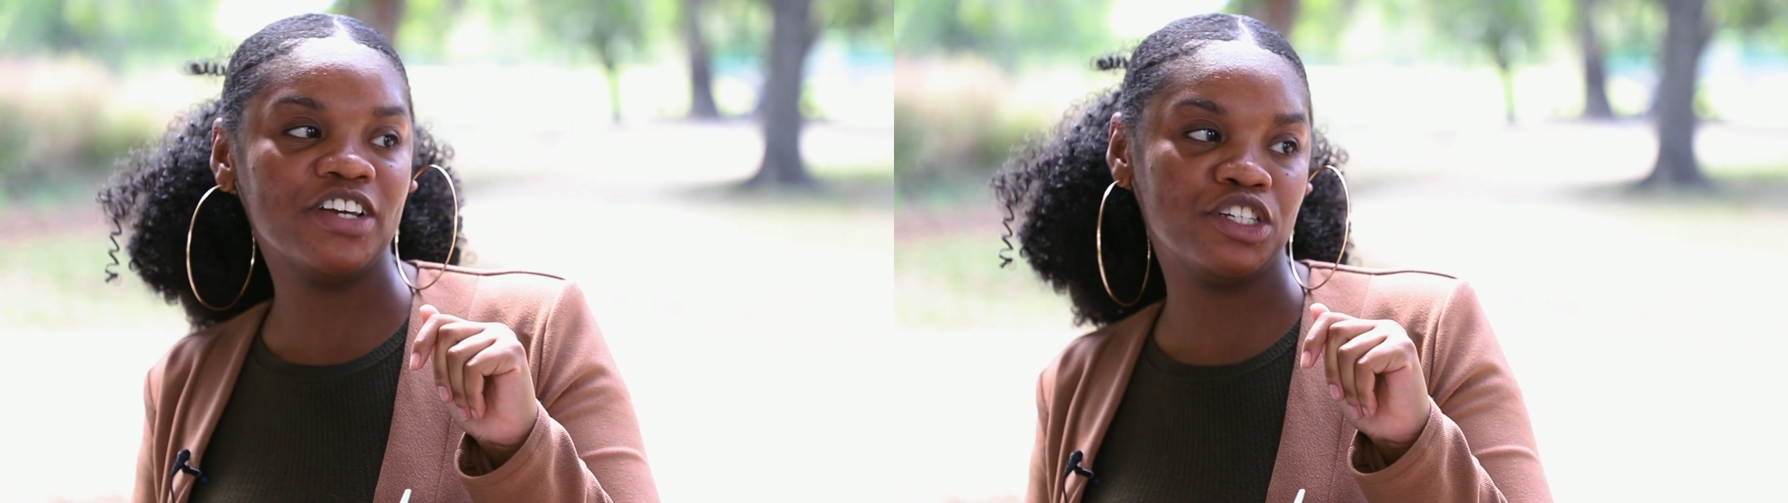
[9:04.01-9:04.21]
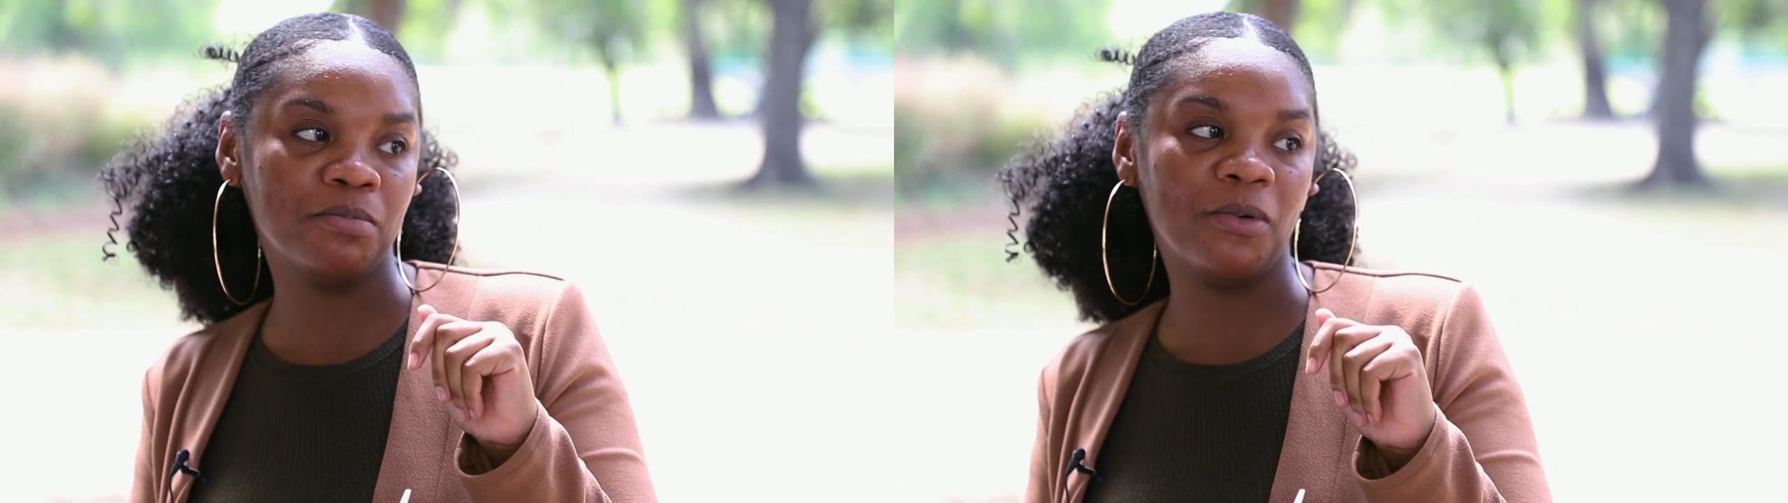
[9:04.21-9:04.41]

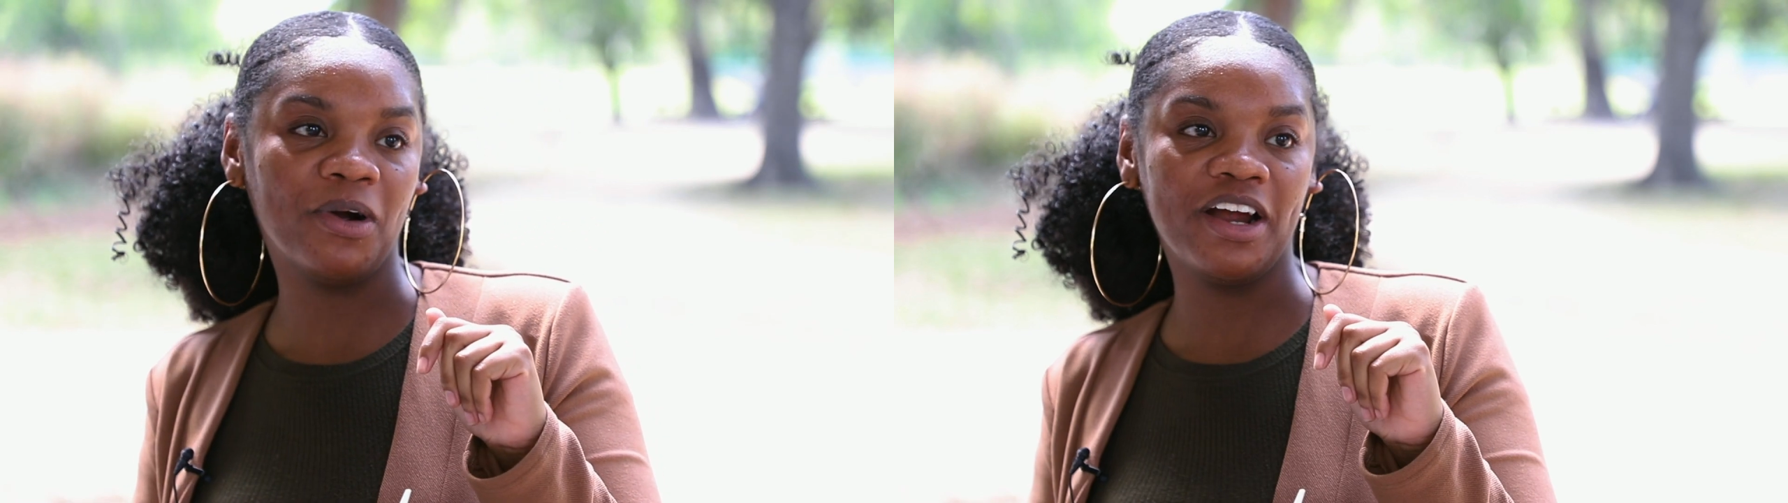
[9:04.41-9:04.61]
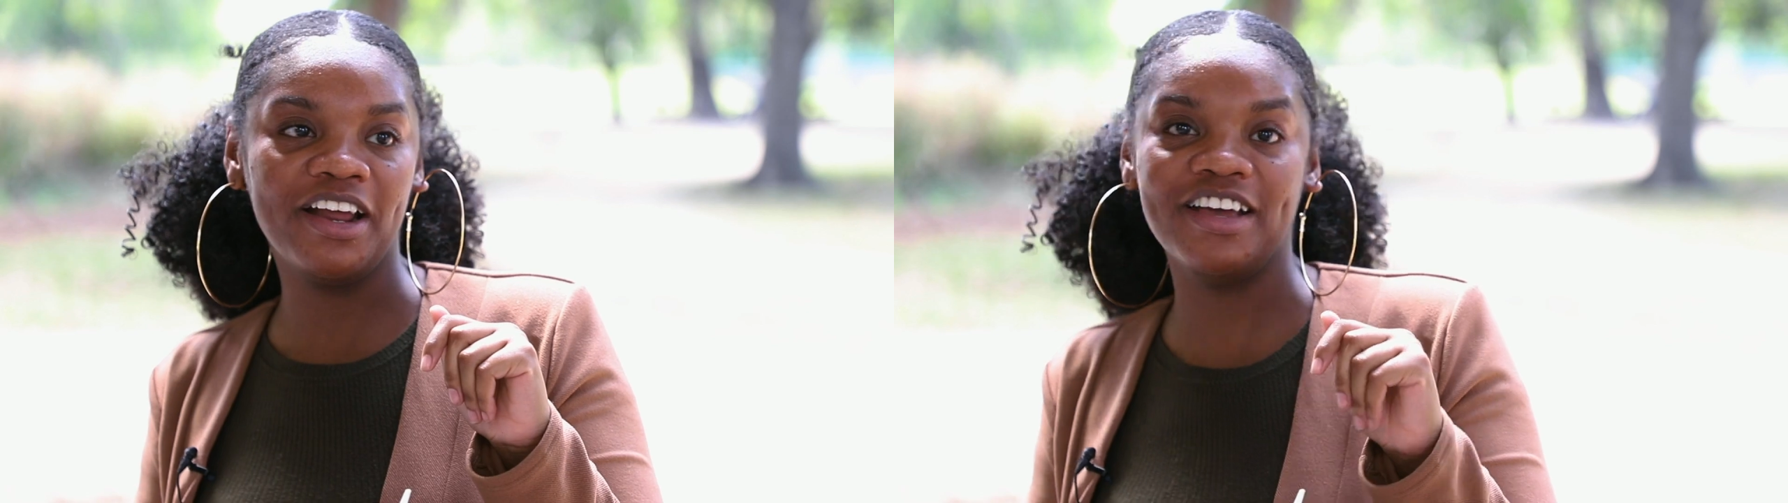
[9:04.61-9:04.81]
vision
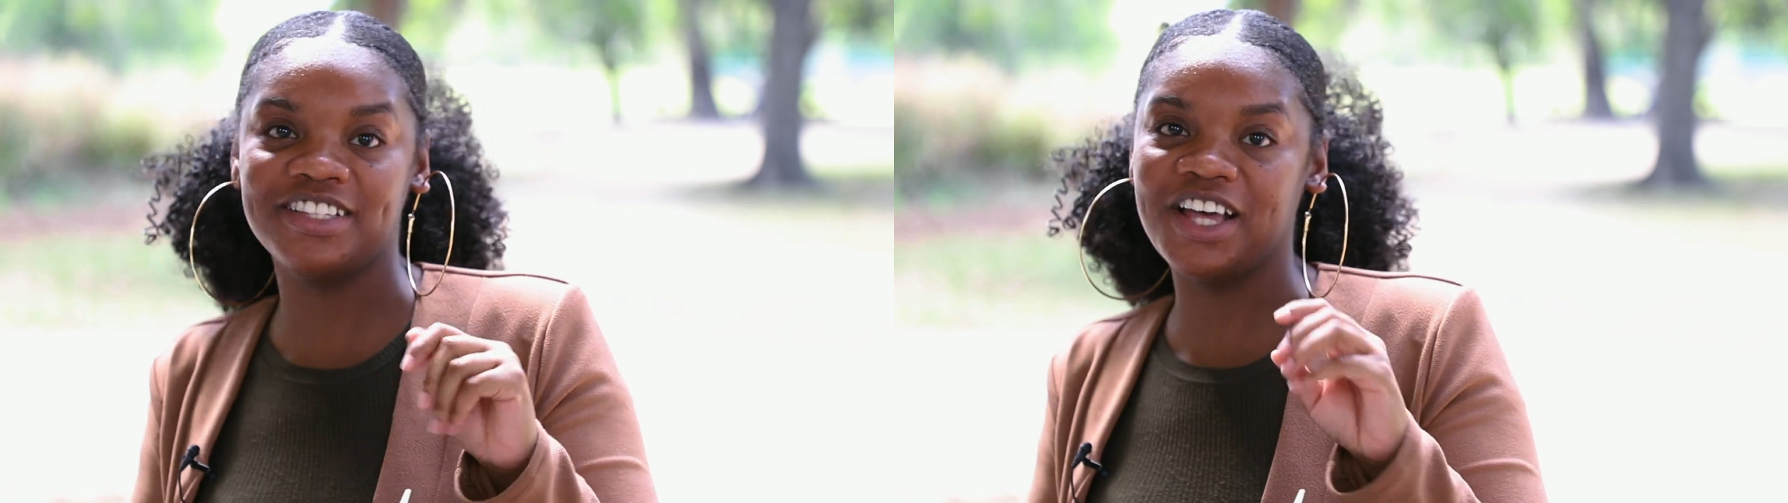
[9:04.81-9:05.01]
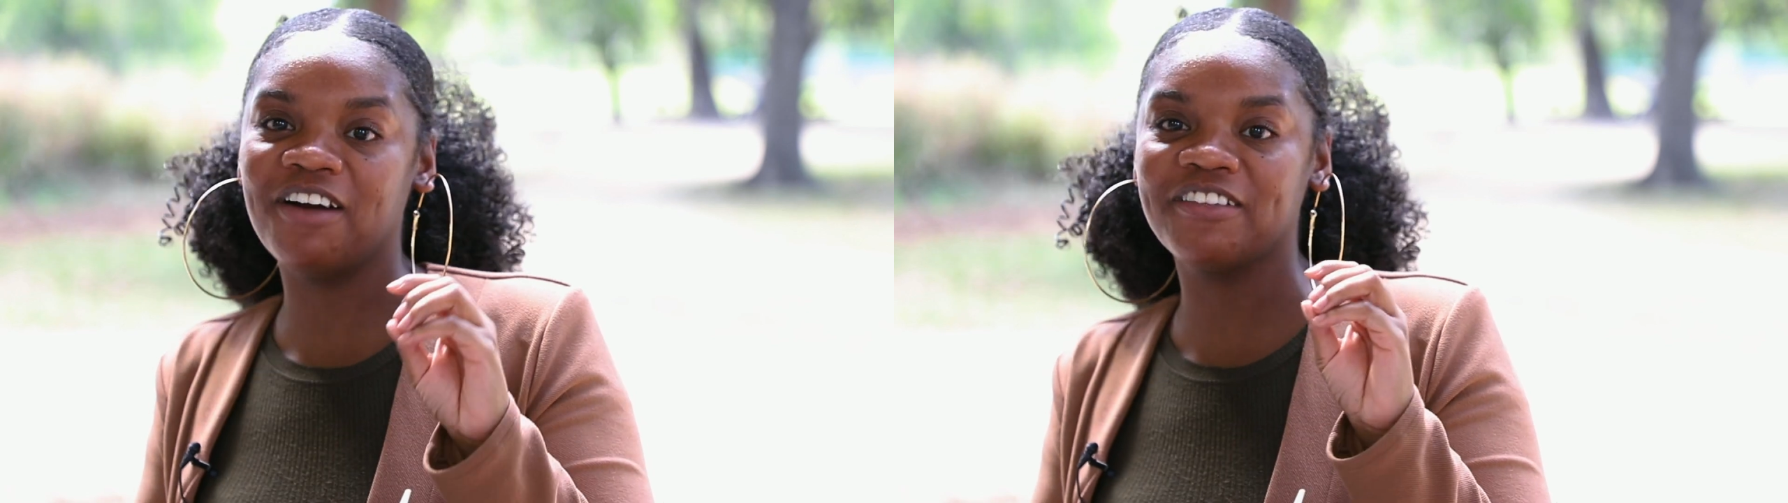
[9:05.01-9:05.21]
board
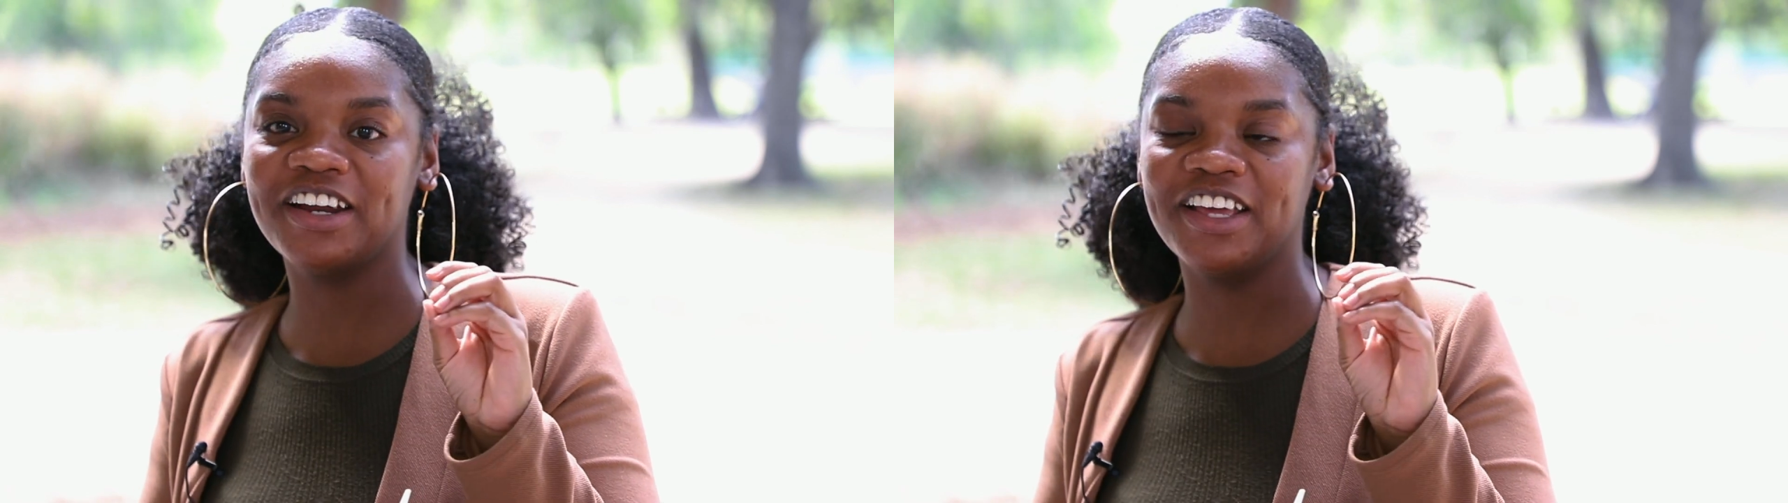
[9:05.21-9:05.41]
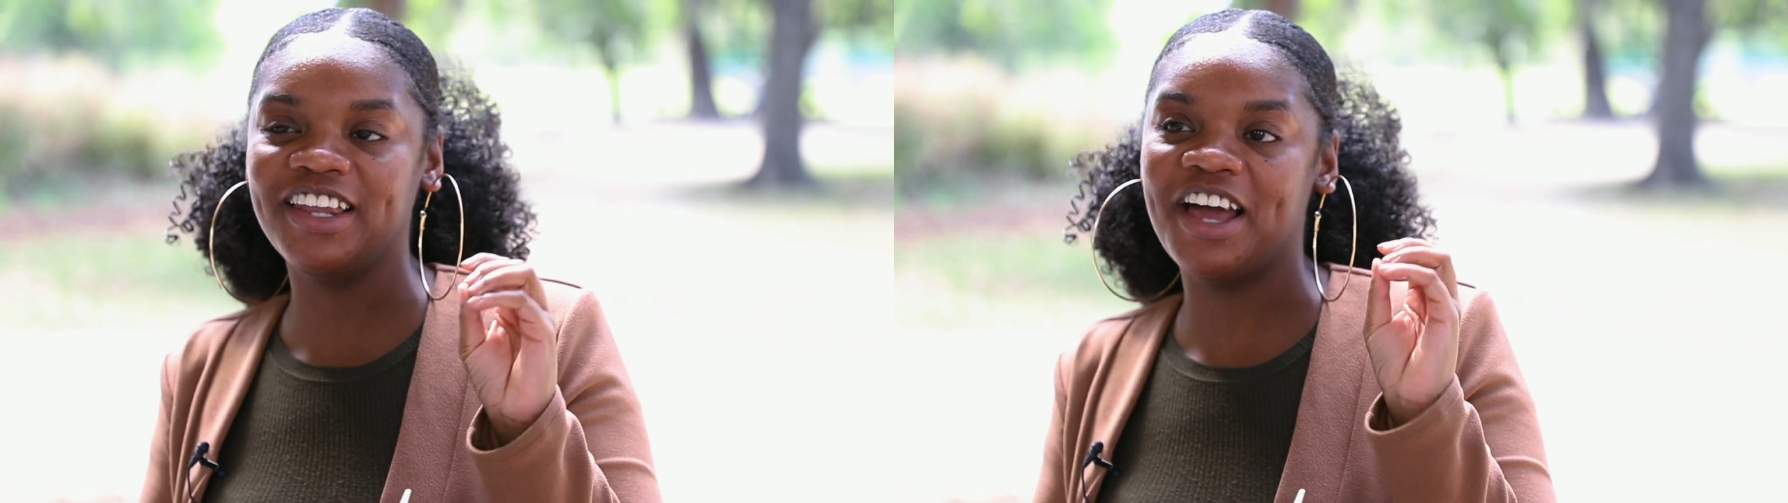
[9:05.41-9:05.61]
is
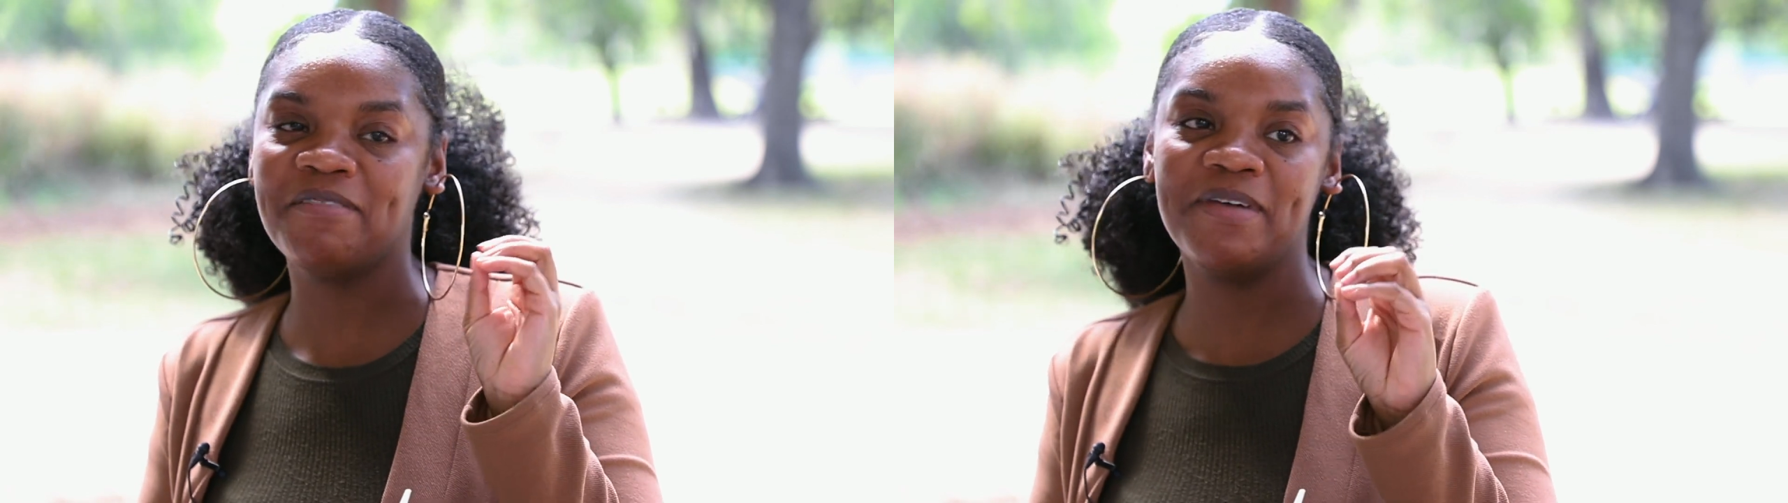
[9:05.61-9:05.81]
already like